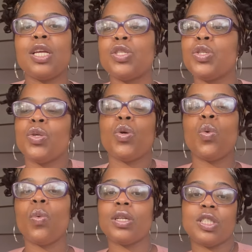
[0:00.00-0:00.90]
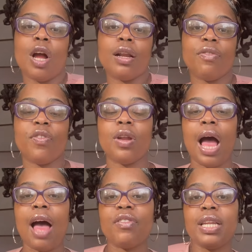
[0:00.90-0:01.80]
into, we're starting to feel the
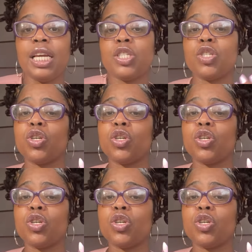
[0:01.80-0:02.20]
ovulation.